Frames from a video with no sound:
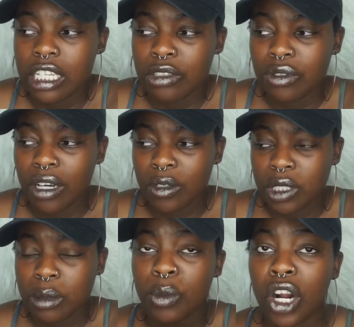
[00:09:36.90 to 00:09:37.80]
you know,
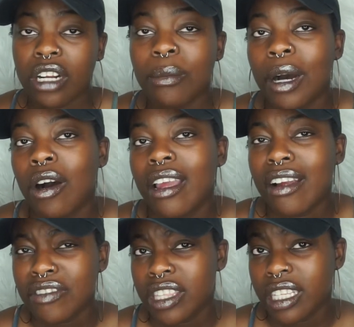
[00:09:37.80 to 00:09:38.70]
smart about
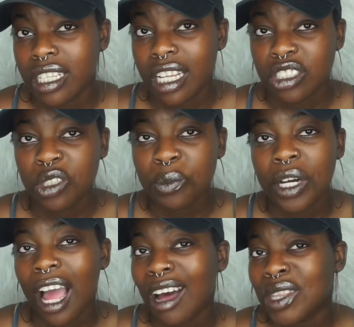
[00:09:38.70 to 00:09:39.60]
everything that you
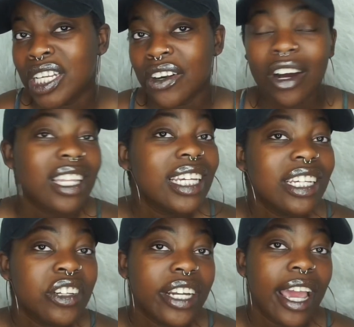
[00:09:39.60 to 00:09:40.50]
put out there on the
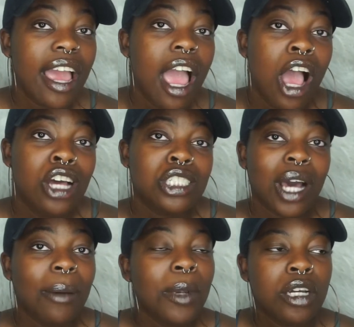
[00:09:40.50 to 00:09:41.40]
internet. So
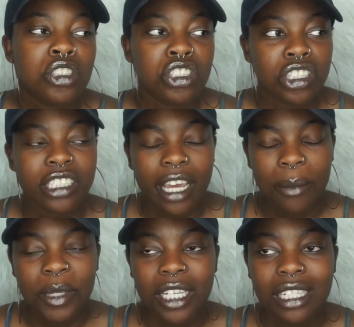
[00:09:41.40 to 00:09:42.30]
I'm not sure
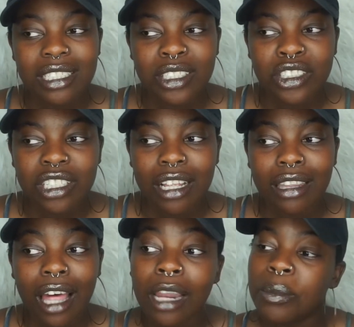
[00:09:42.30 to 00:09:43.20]
yet, because there's a
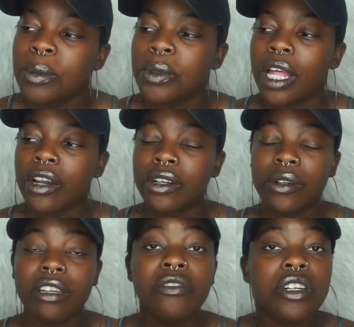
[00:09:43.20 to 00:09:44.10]
lot of people that are
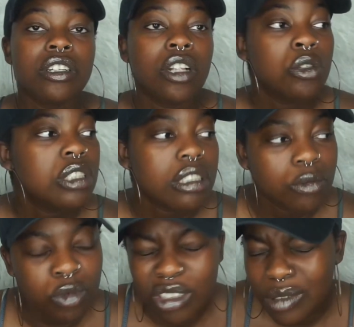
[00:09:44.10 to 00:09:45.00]
even close,
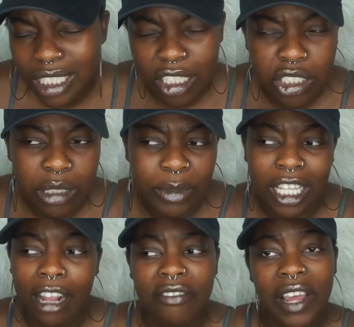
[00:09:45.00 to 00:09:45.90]
really, really close to me,
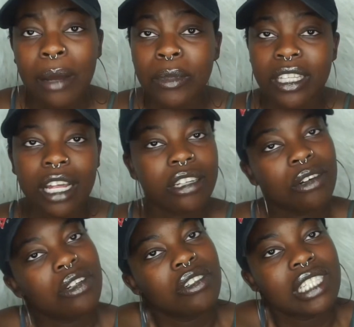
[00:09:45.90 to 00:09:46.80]
like family, that
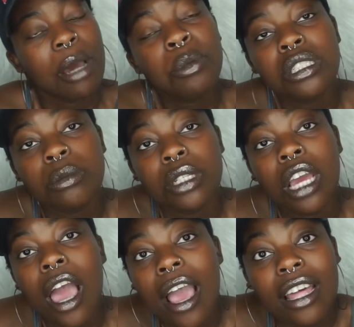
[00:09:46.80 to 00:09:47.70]
don't know what's happened to me,
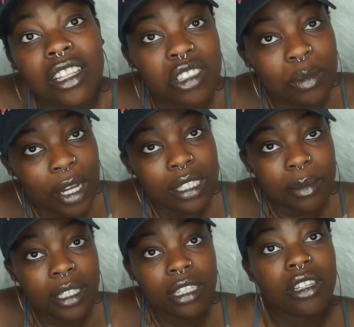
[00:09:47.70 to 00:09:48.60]
and there's a
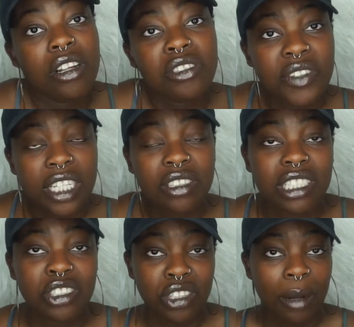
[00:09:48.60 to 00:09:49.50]
possibility that those videos
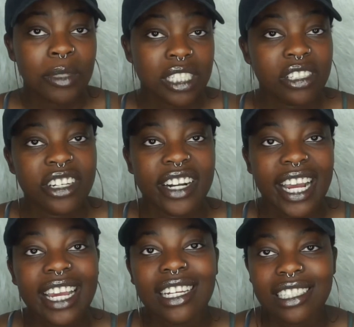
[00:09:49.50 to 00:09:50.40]
can drop into their
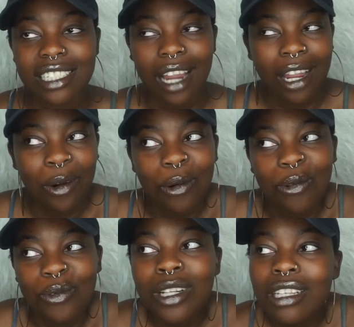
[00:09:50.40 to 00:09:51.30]
hands, and I don't
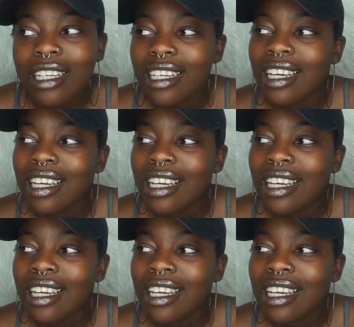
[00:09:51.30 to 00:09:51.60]
really